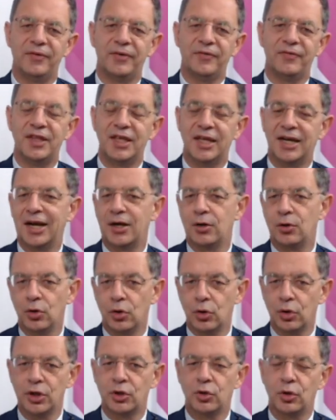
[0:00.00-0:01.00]
think
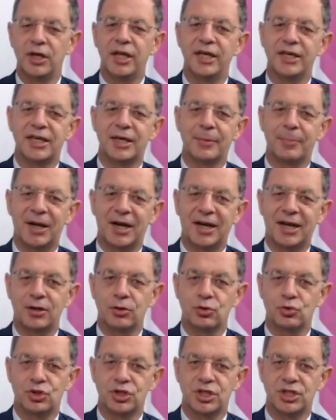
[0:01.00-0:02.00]
about
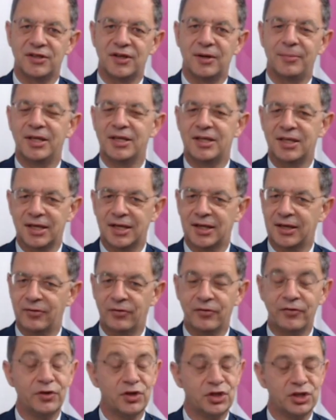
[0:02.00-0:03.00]
what our
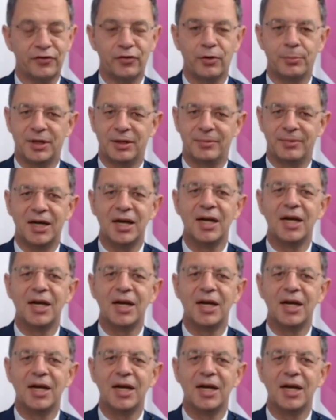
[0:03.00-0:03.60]
colleagues